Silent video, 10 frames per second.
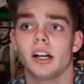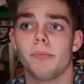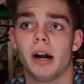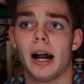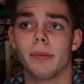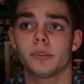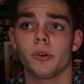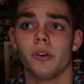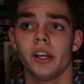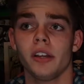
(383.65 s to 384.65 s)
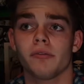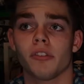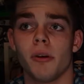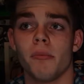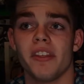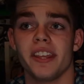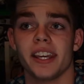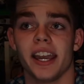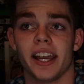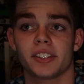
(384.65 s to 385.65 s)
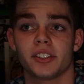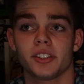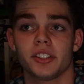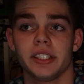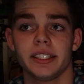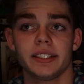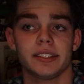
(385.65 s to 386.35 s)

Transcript: a pop toy from The Exorcist.